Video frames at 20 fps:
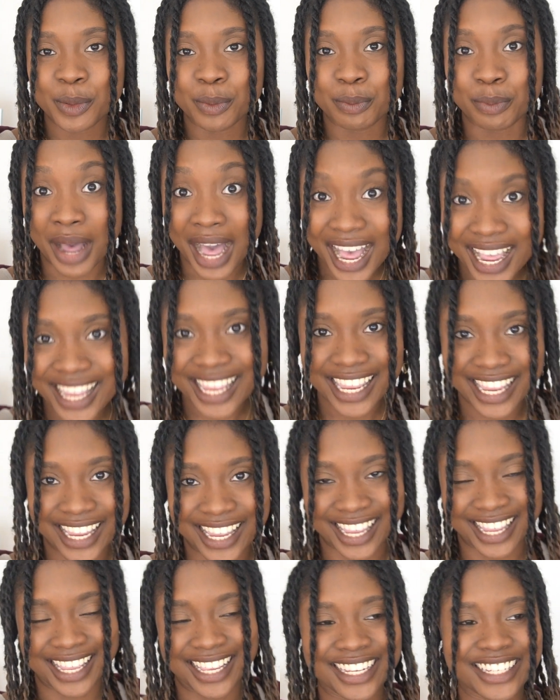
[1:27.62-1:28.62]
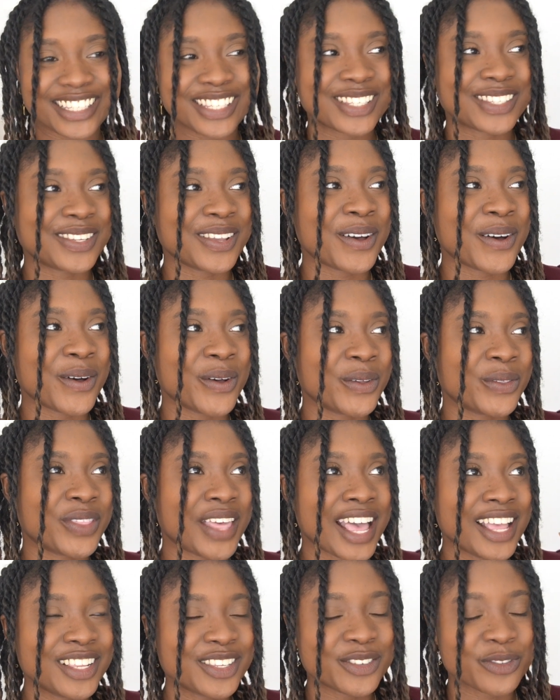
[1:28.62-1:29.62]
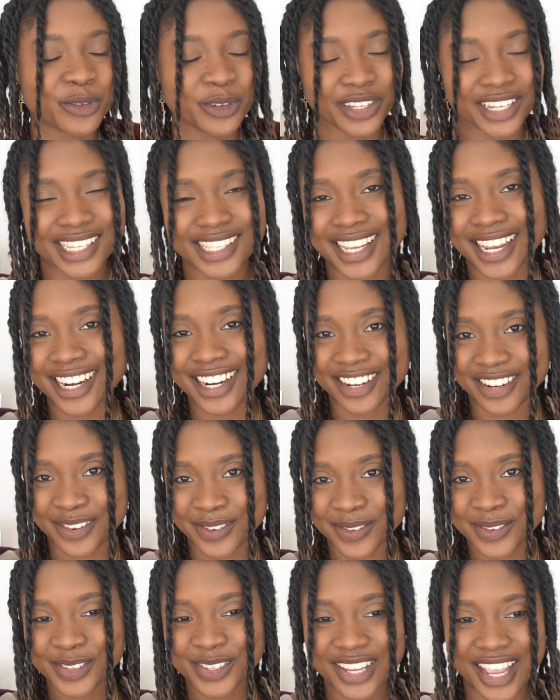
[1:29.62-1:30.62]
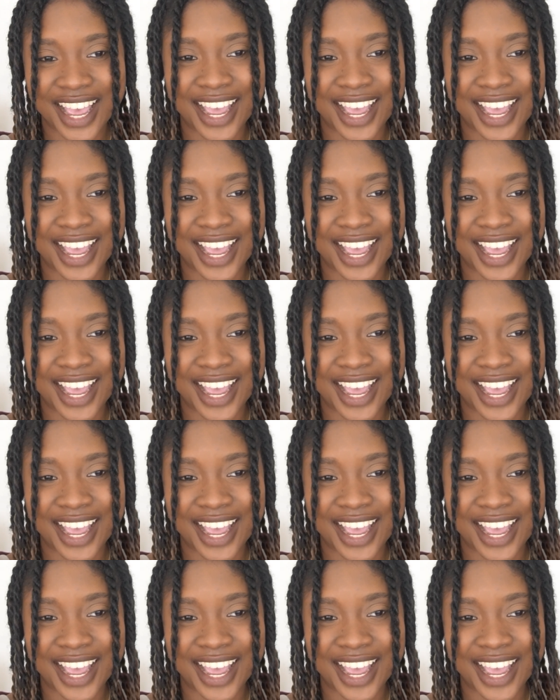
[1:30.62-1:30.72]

buying it. So that's really exciting news.